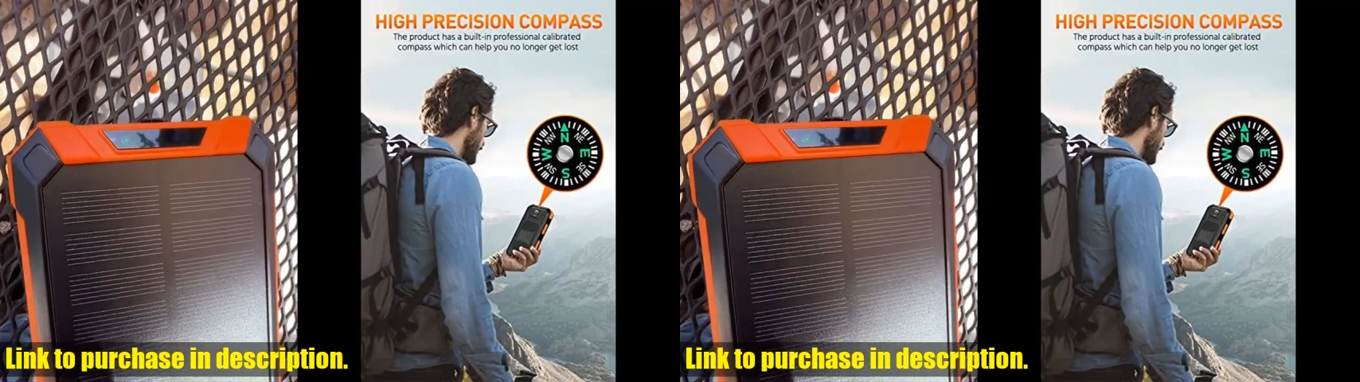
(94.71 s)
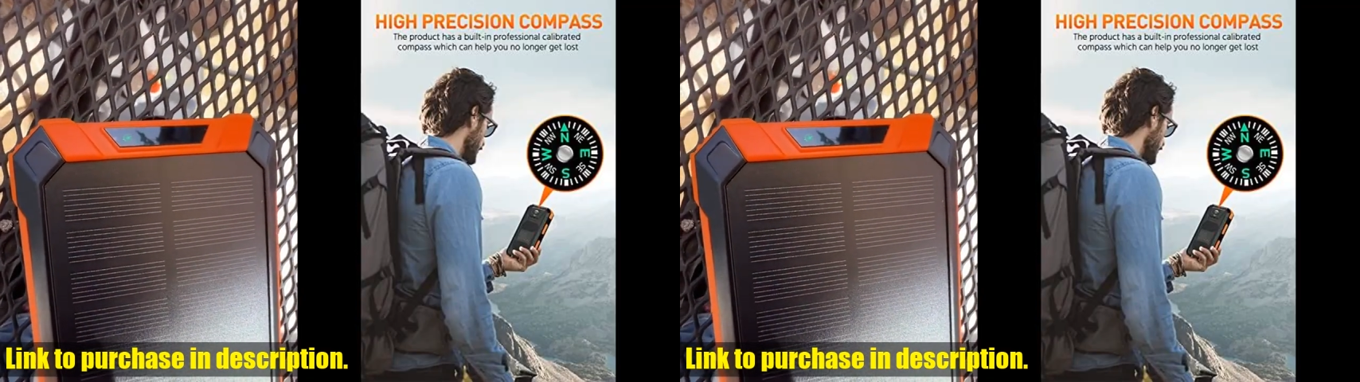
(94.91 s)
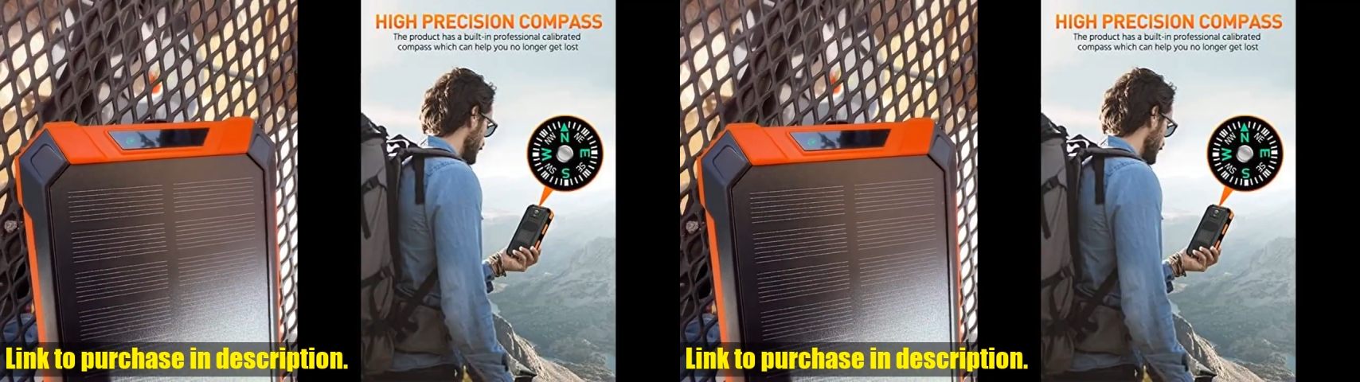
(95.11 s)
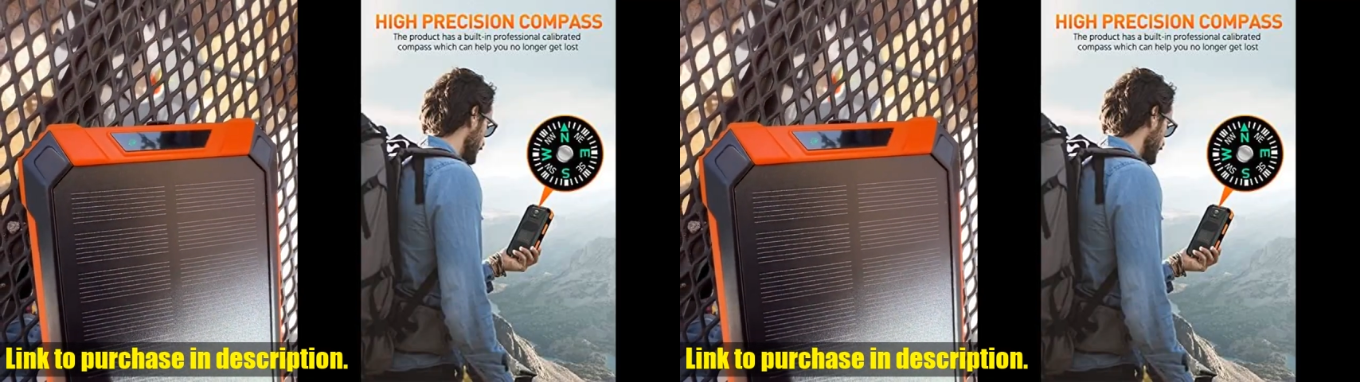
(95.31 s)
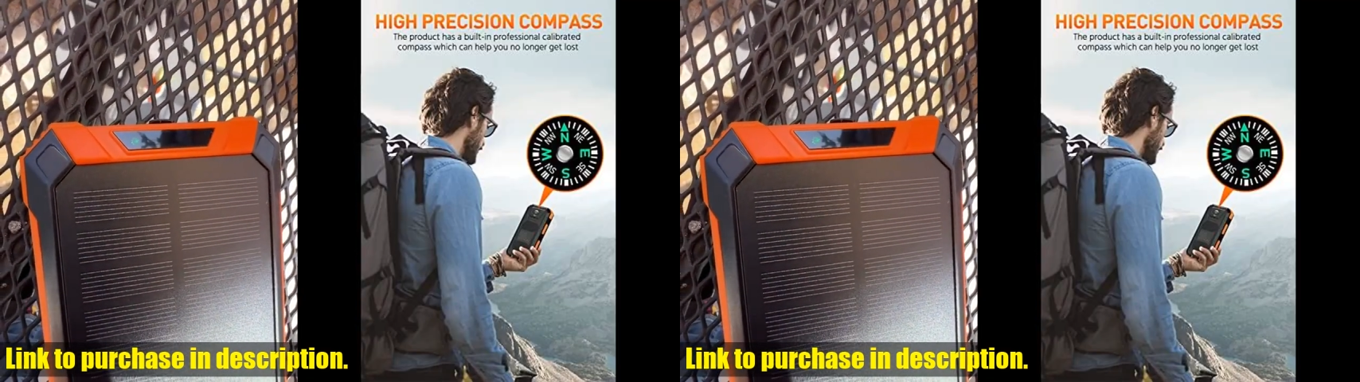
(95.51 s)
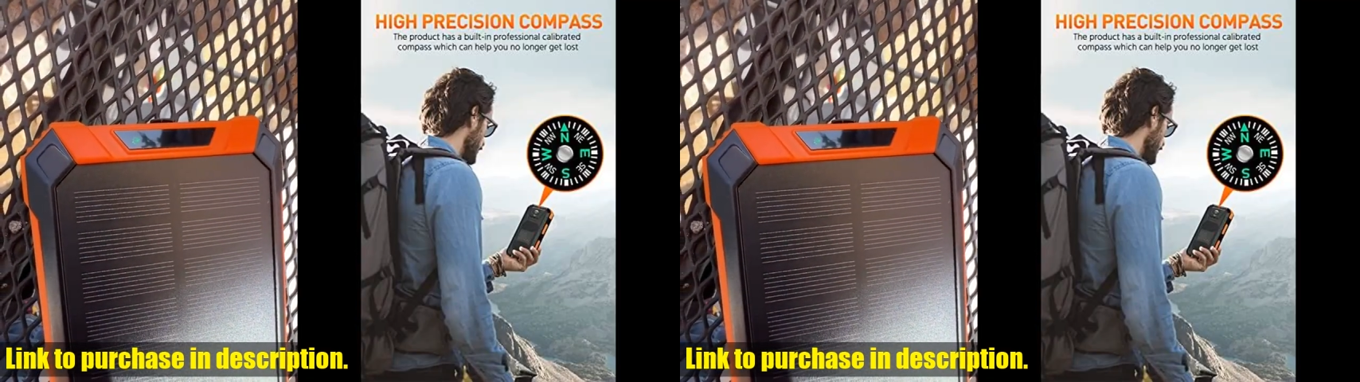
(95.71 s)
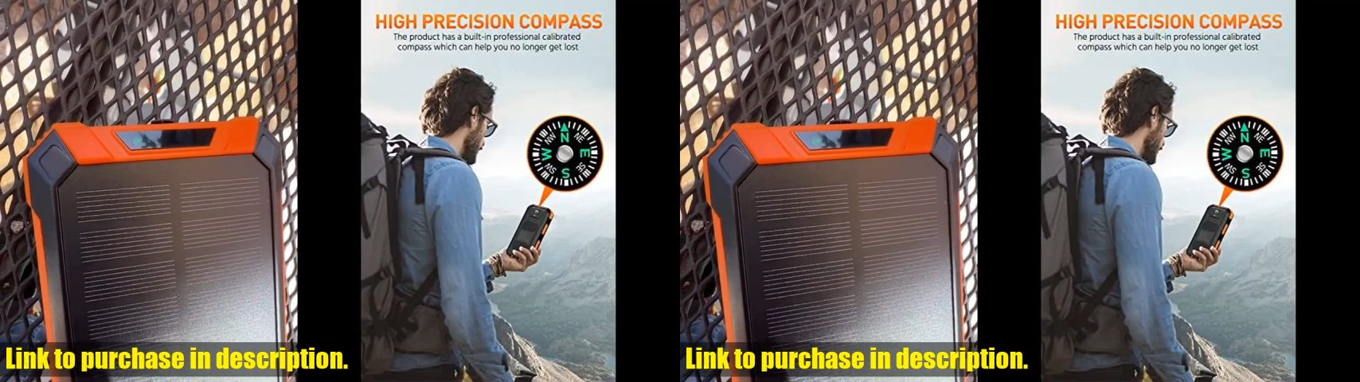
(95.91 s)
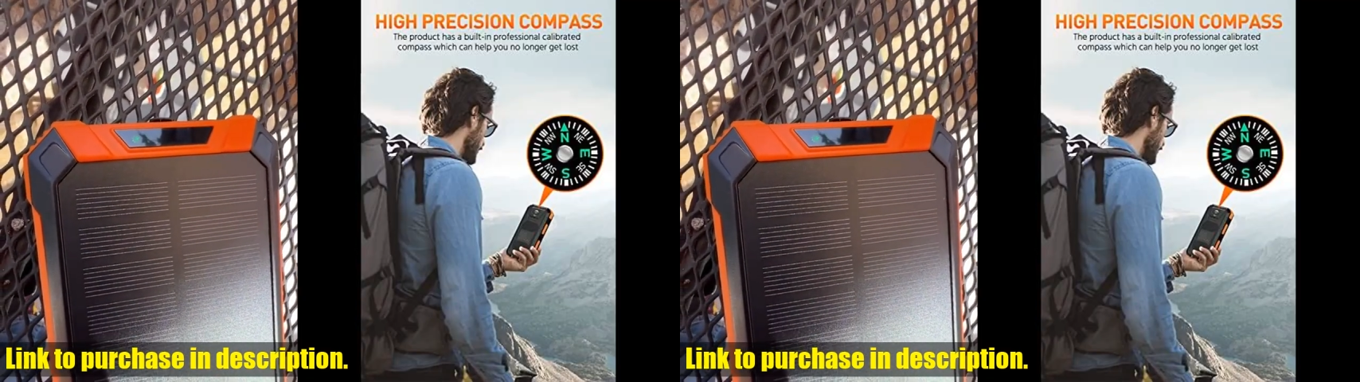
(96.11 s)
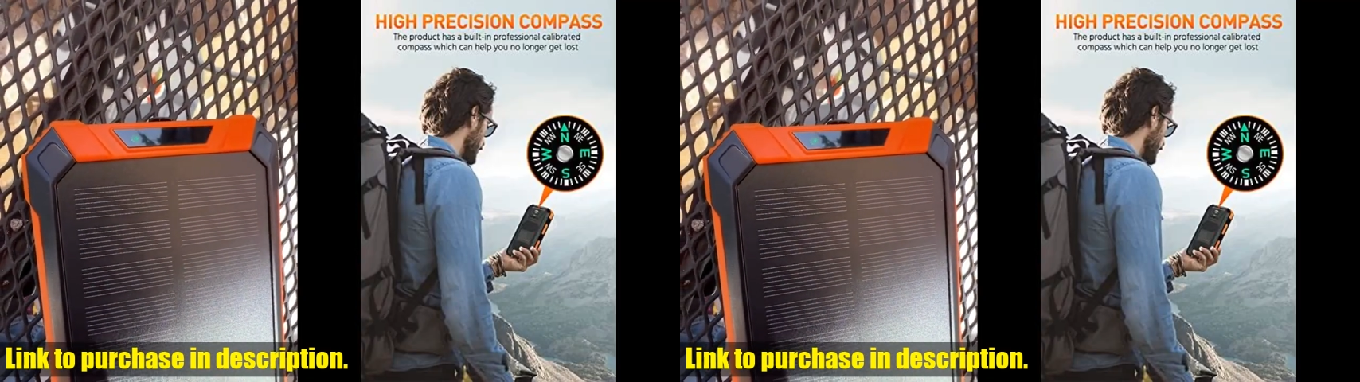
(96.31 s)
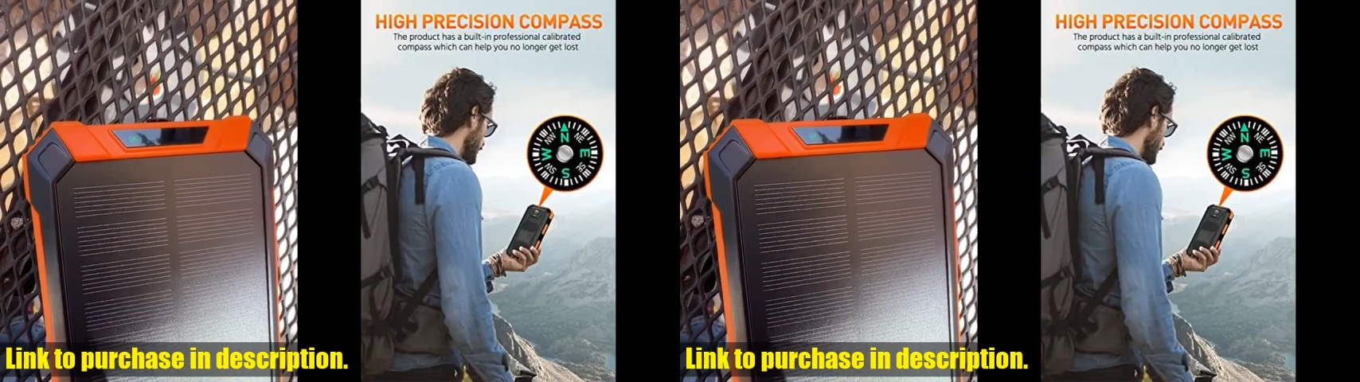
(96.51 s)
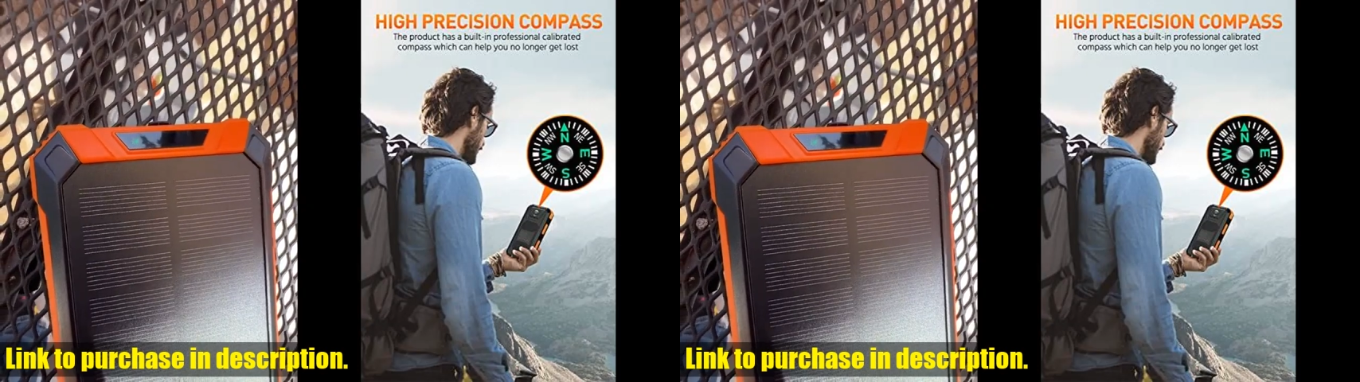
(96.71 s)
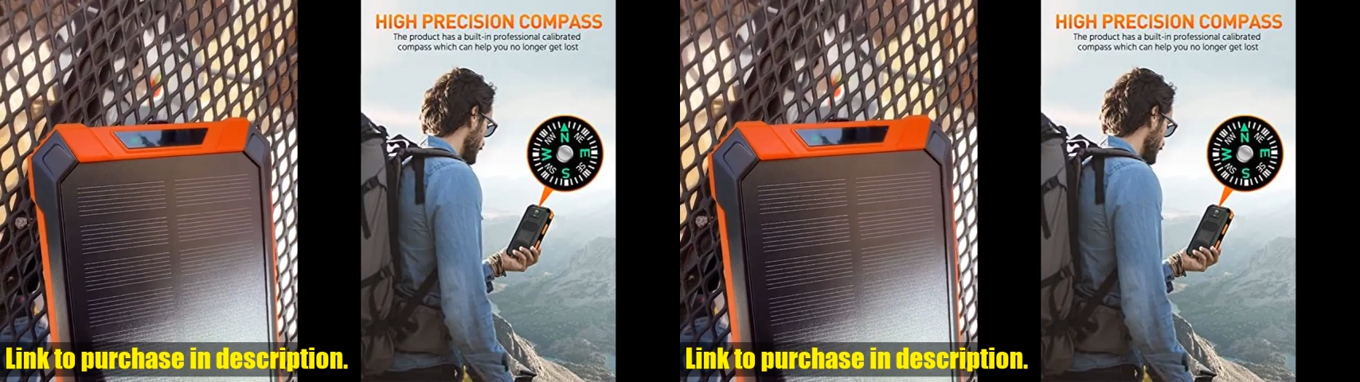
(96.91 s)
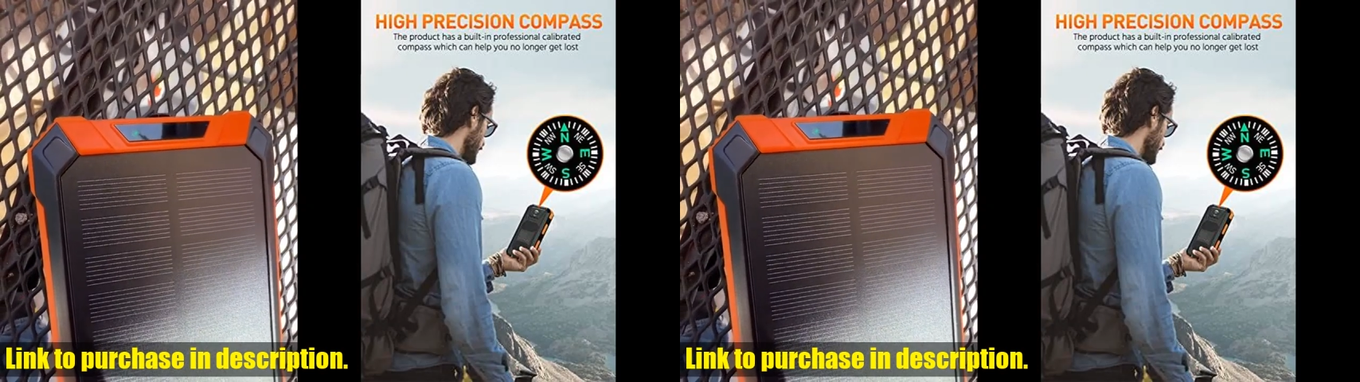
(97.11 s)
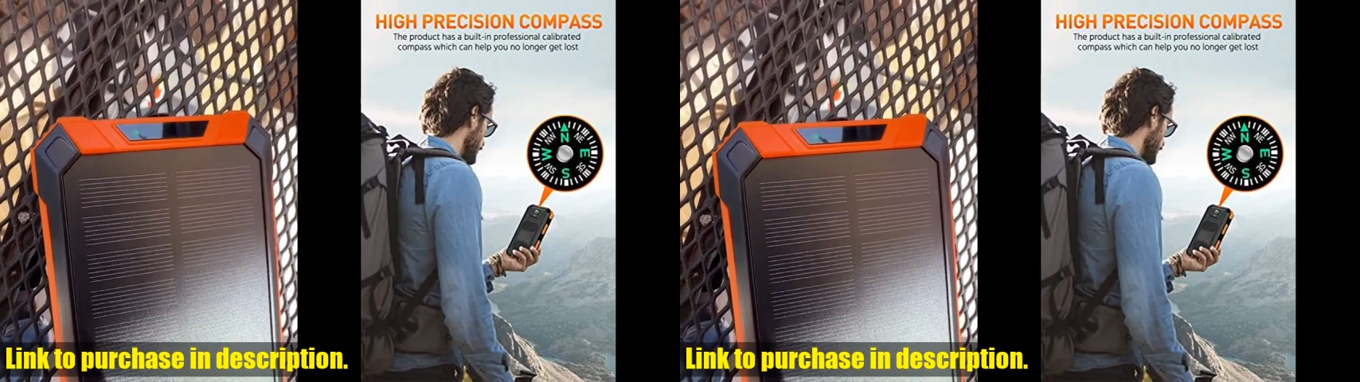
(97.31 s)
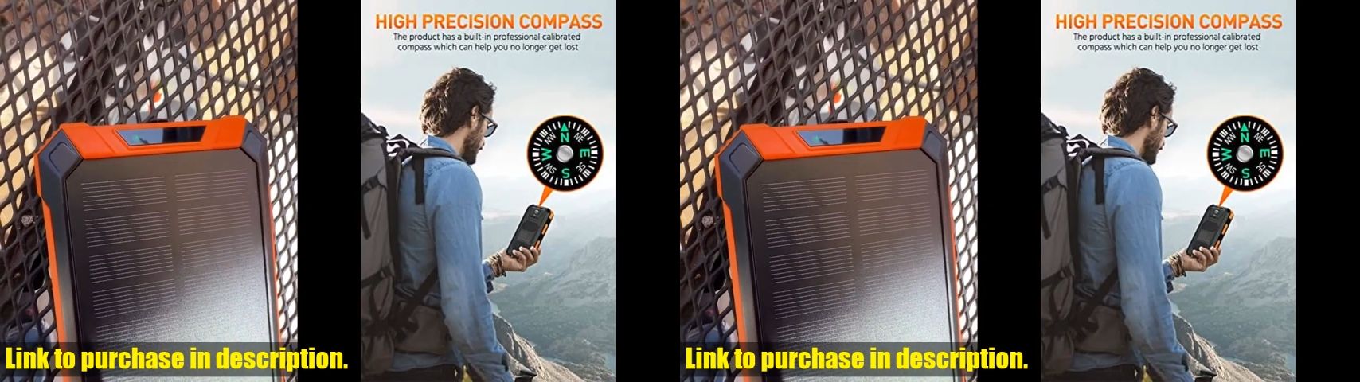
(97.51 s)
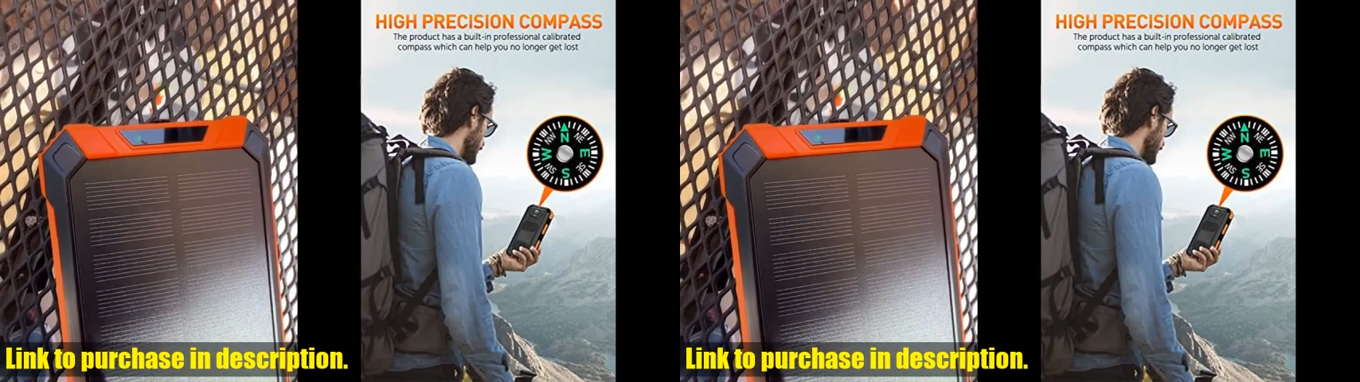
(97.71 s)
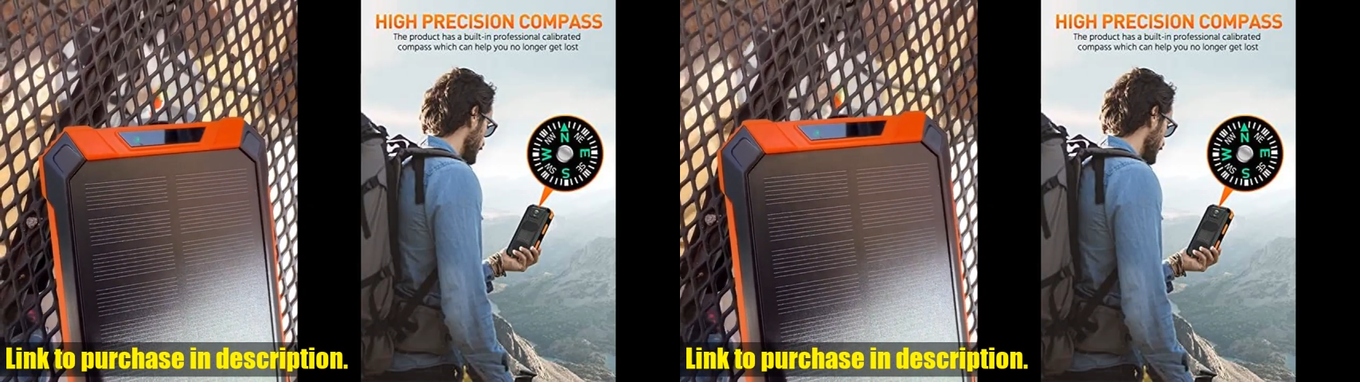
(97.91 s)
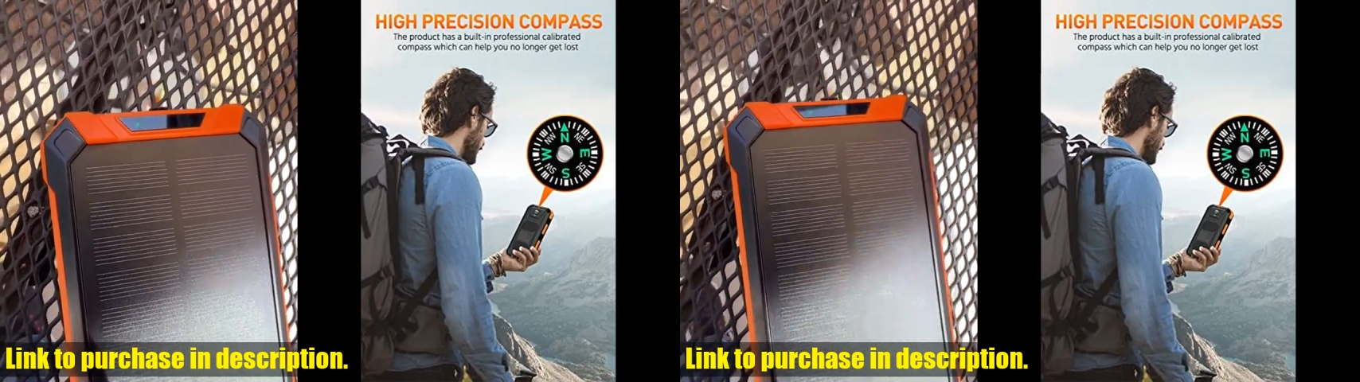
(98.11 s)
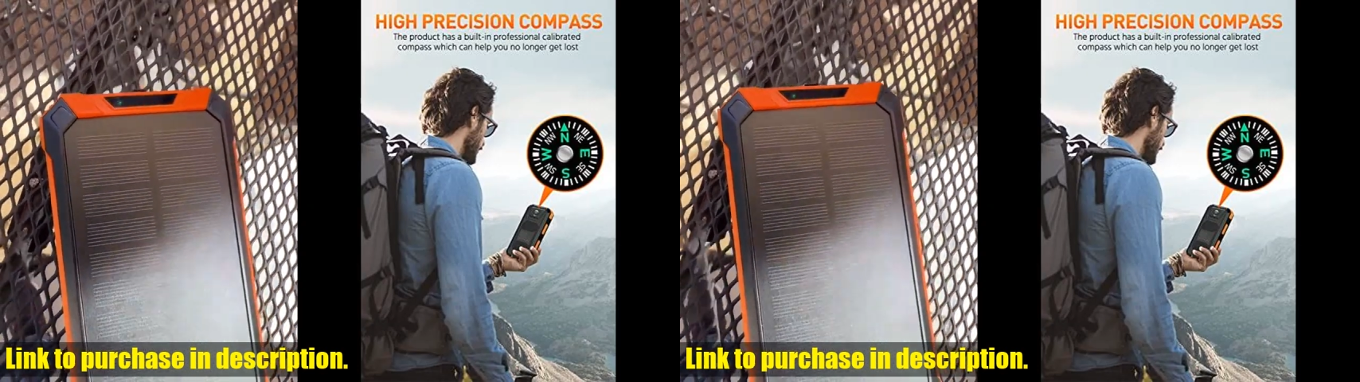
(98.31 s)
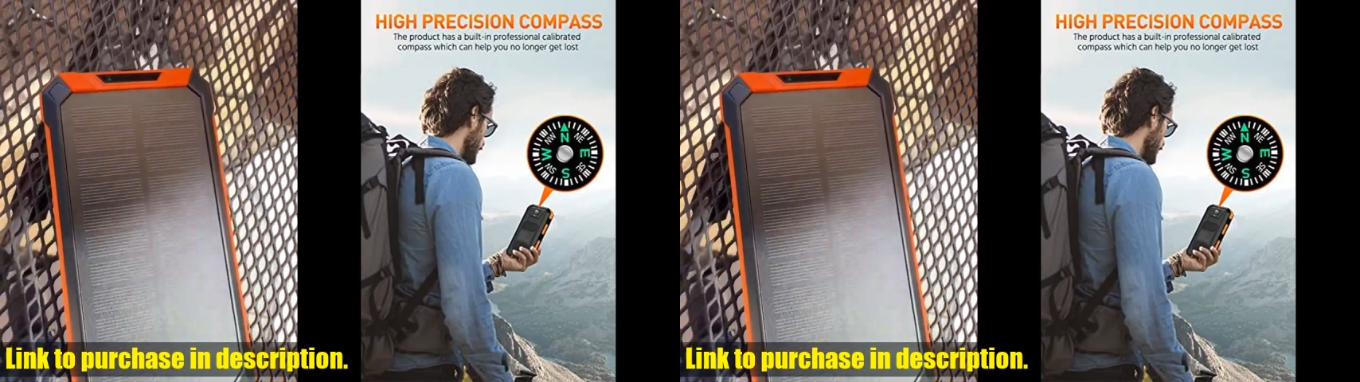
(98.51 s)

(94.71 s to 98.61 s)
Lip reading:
Nobody's mouth can be seen.